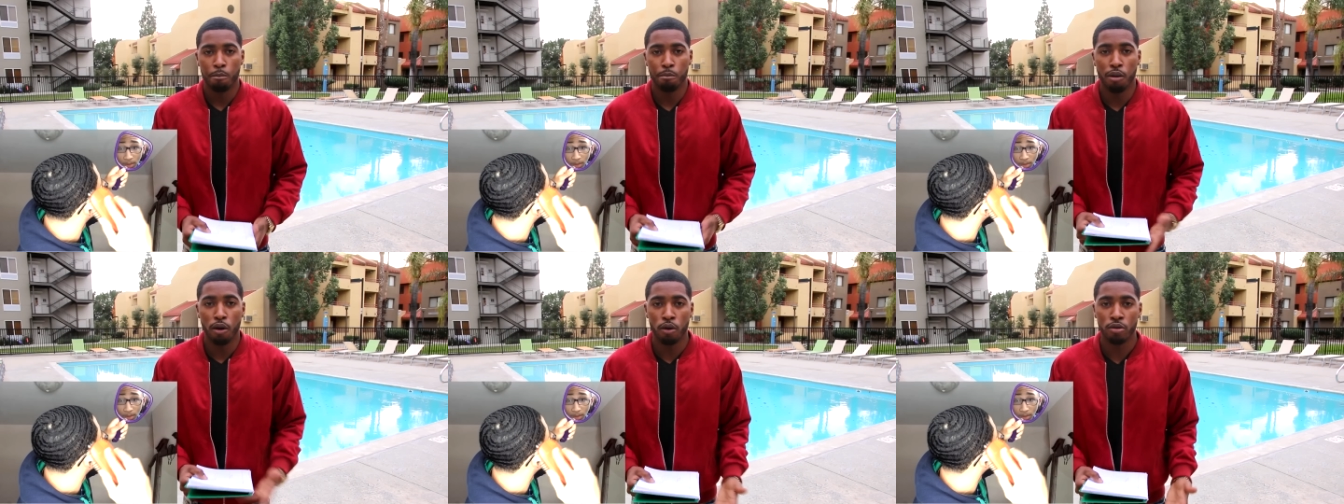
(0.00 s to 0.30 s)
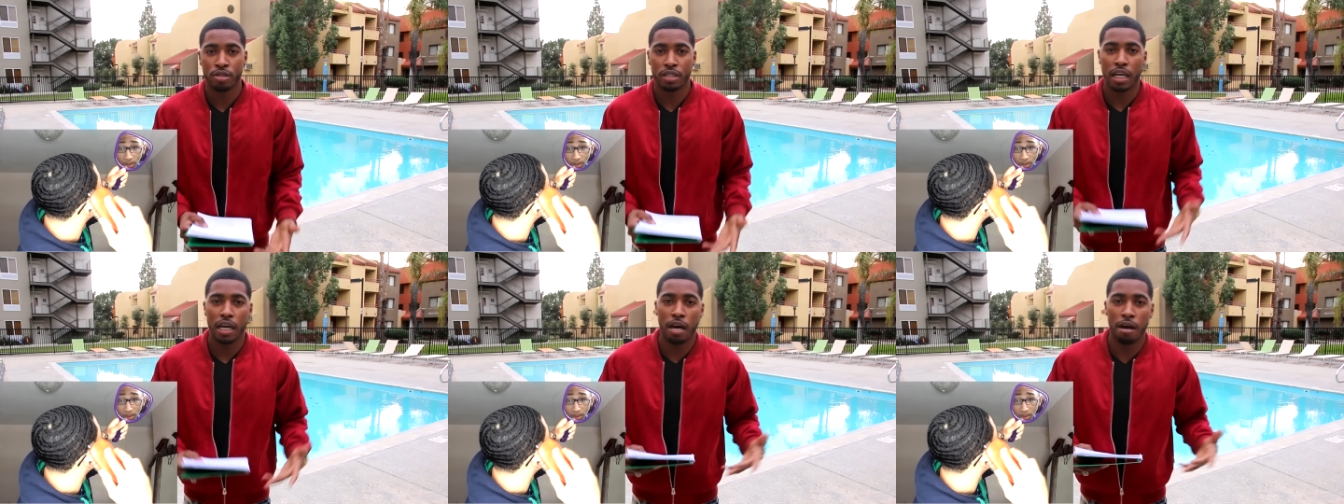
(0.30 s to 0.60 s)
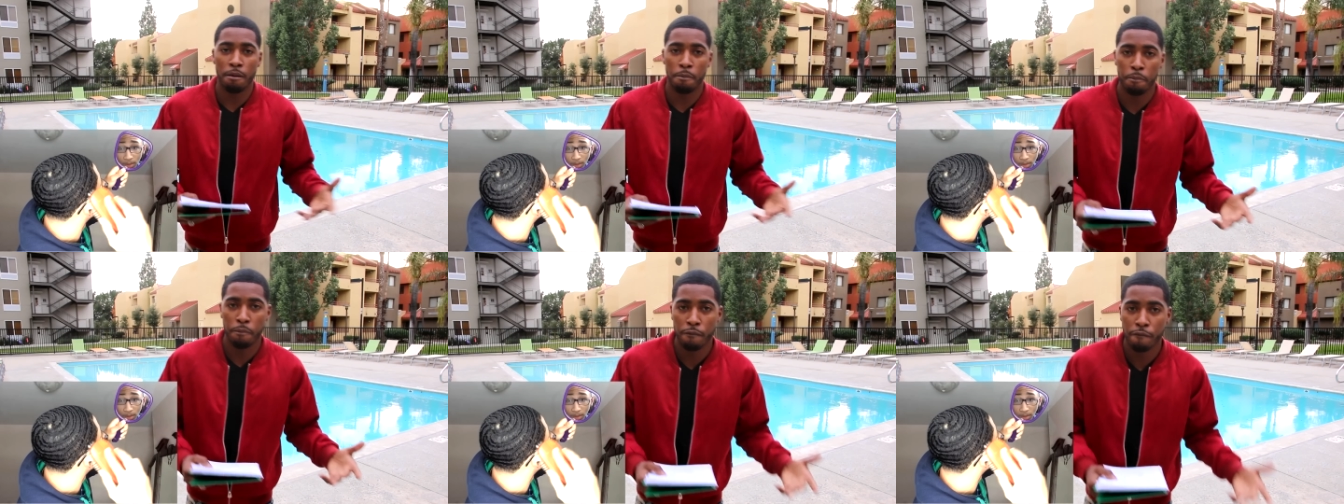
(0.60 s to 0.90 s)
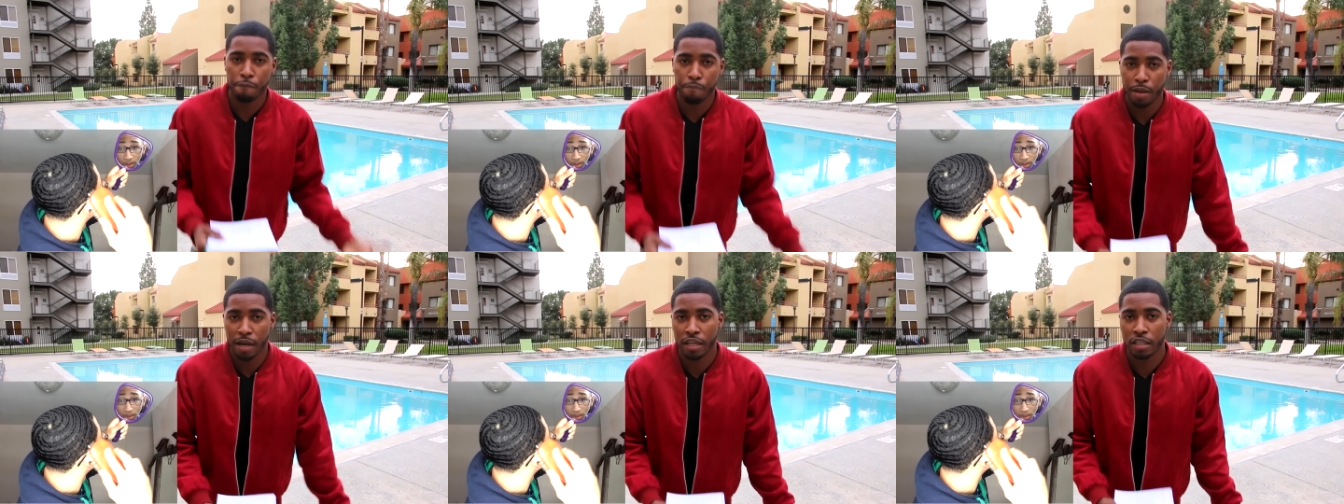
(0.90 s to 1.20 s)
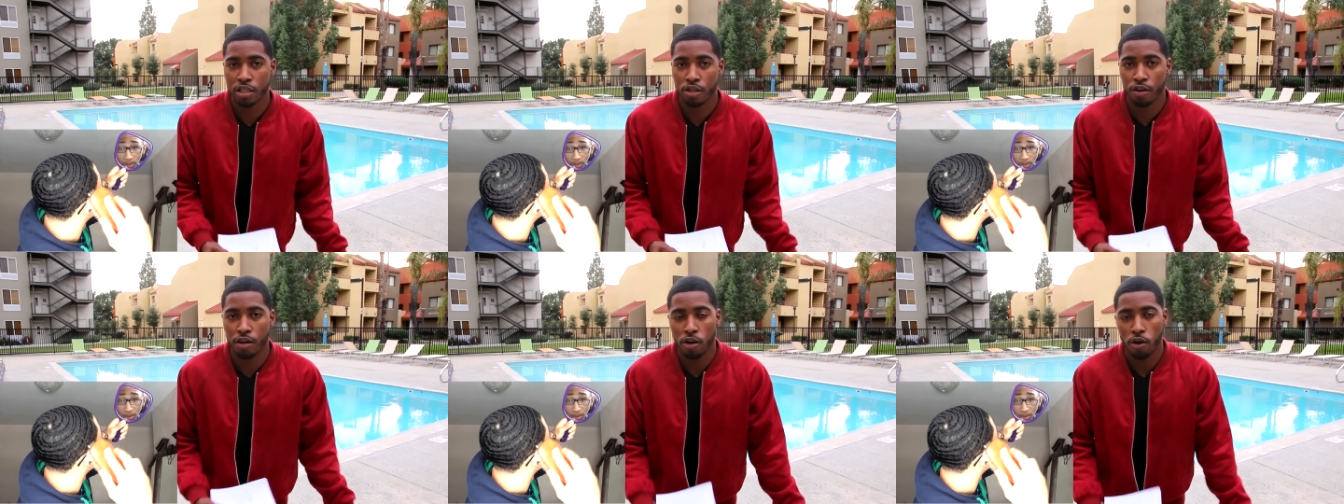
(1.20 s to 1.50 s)
post a
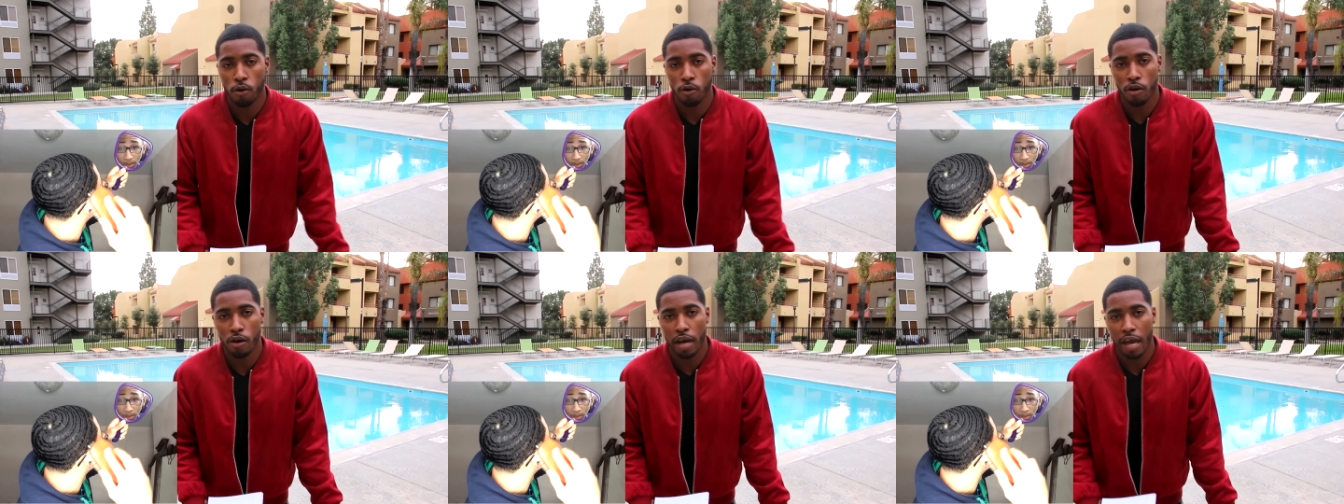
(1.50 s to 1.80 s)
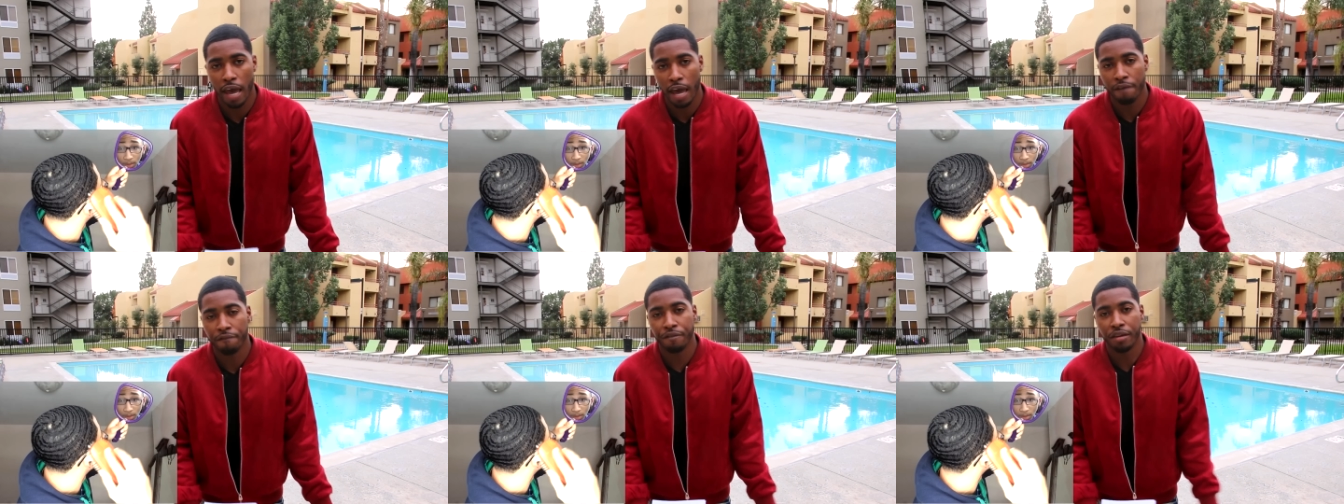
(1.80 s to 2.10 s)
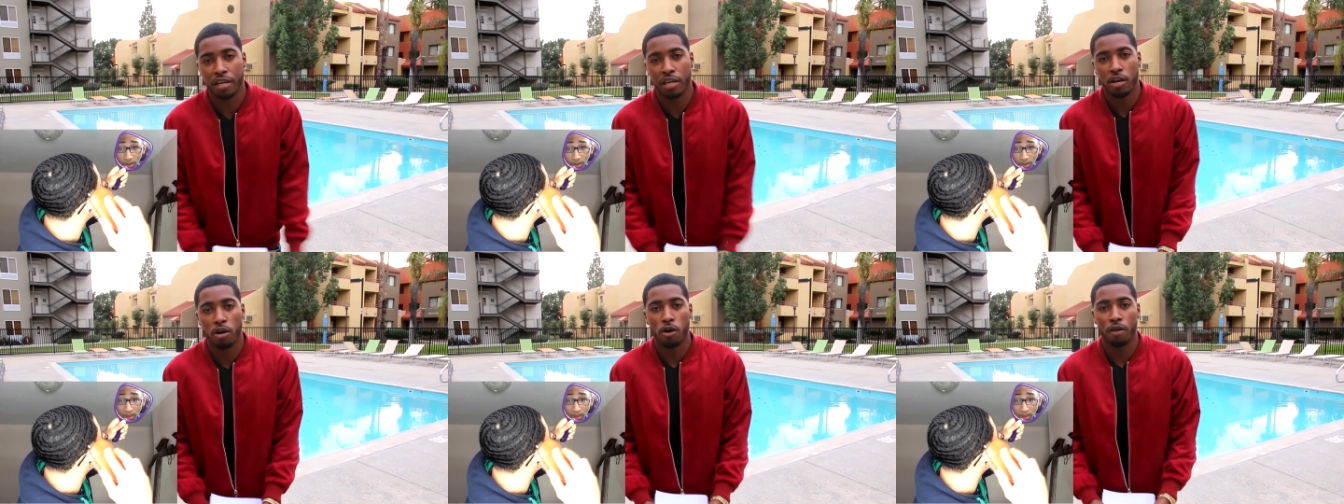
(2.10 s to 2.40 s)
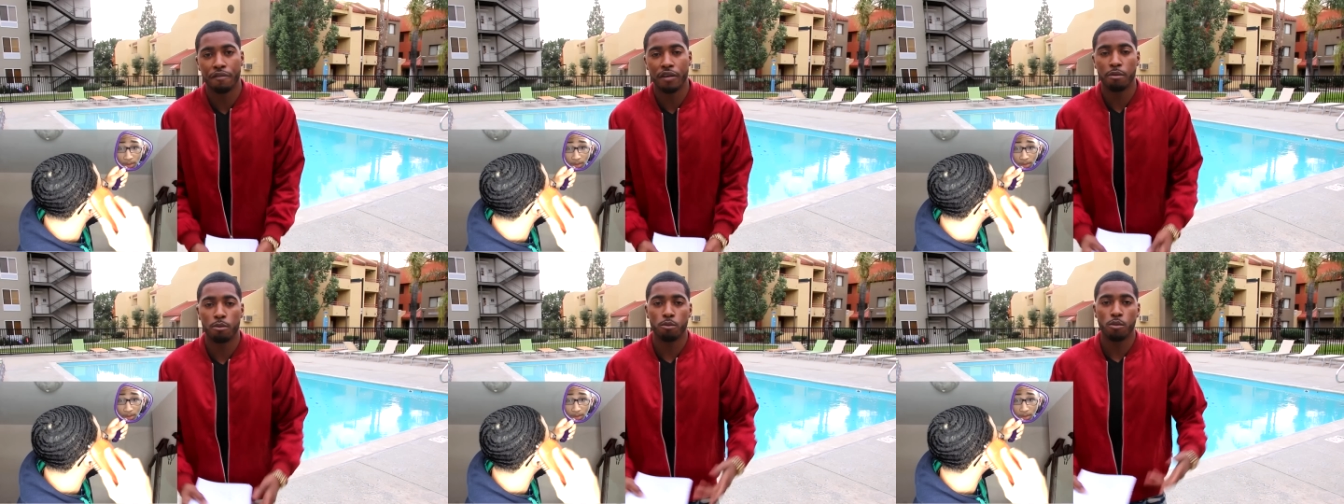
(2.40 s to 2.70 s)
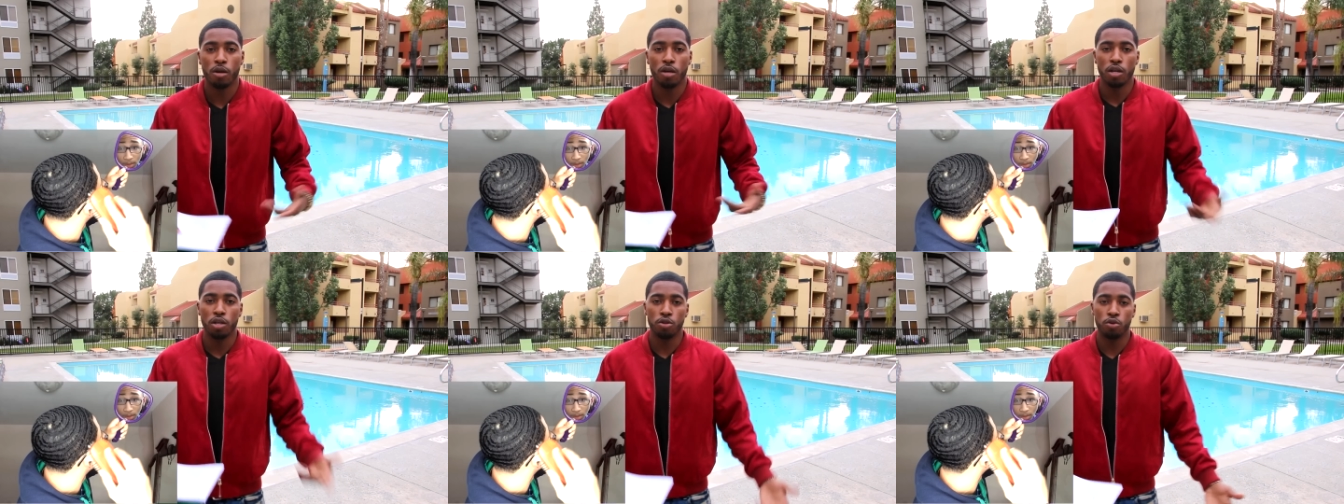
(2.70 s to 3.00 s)
picture and video of
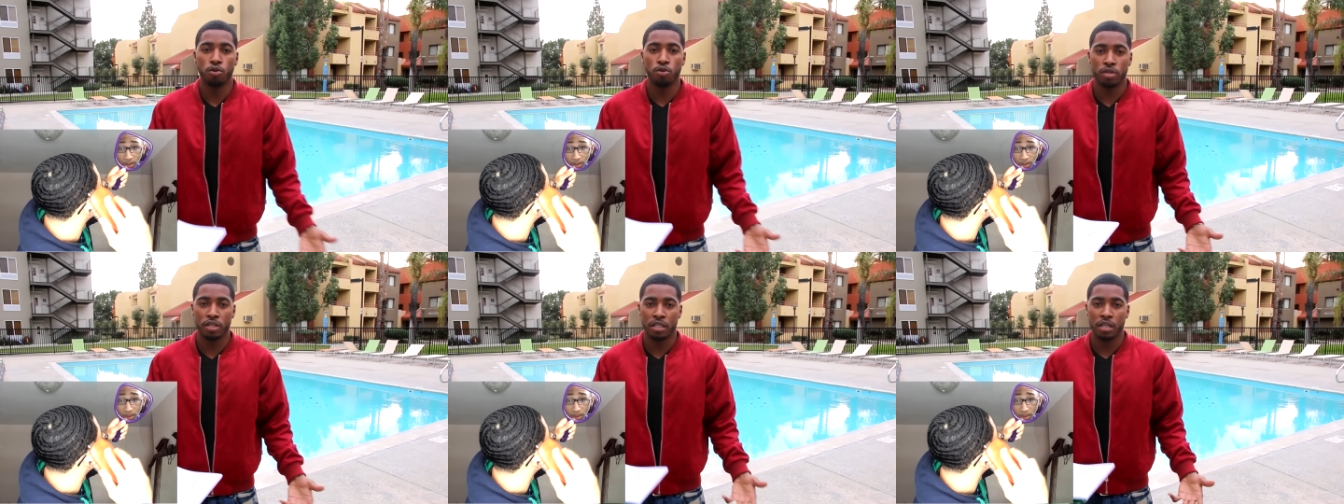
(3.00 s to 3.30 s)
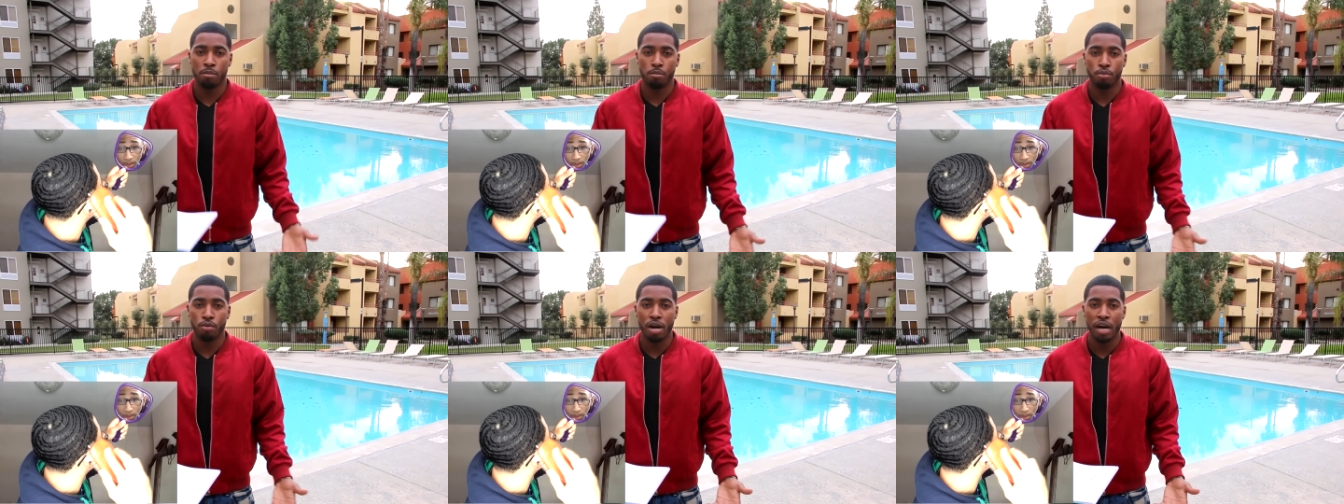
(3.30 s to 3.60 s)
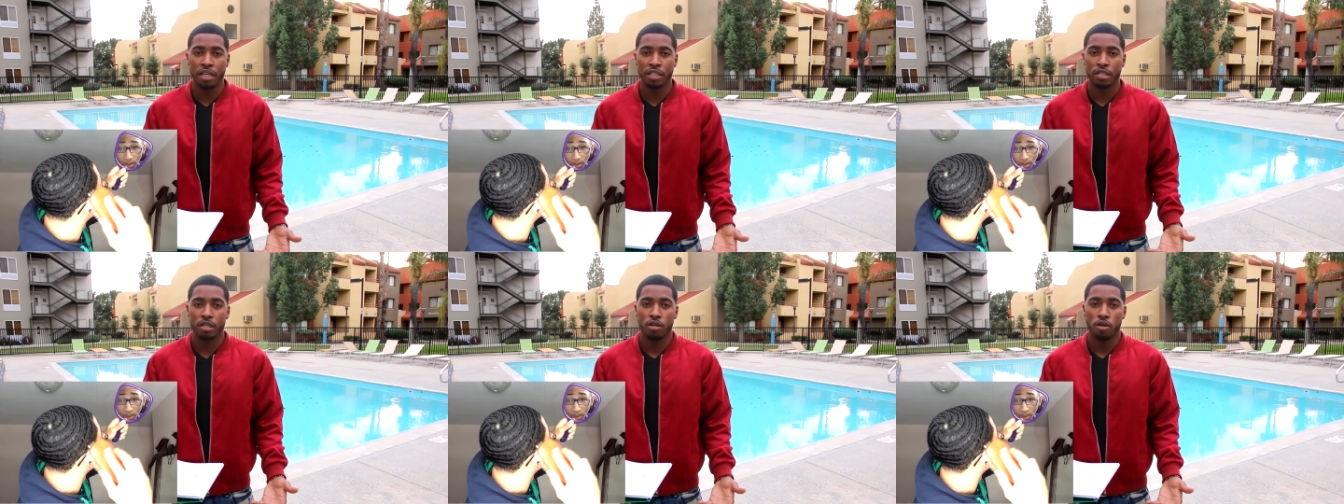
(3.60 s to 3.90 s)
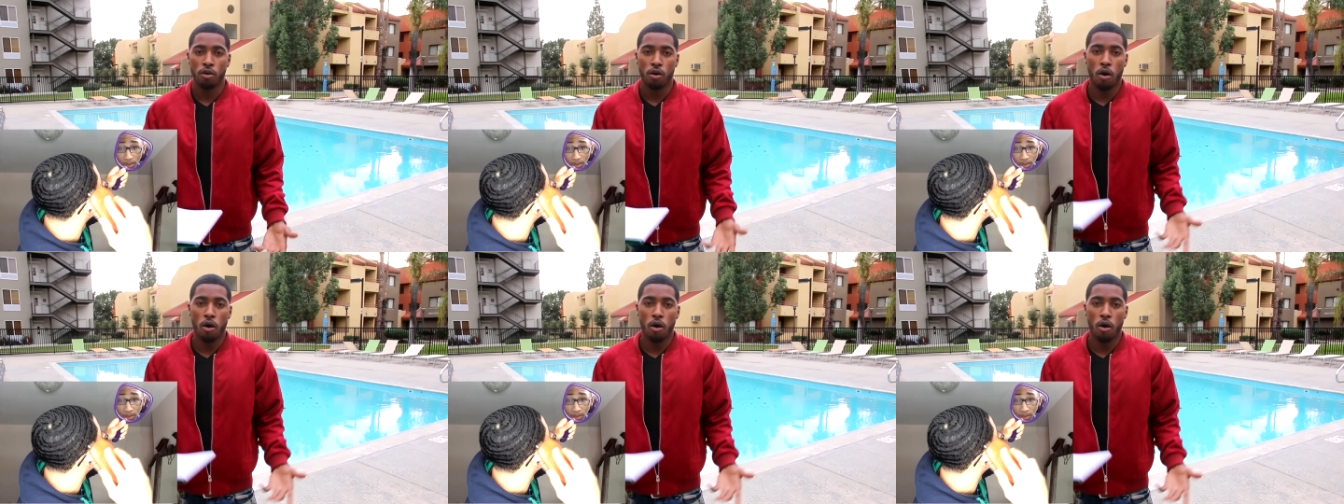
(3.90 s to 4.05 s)
him using the brush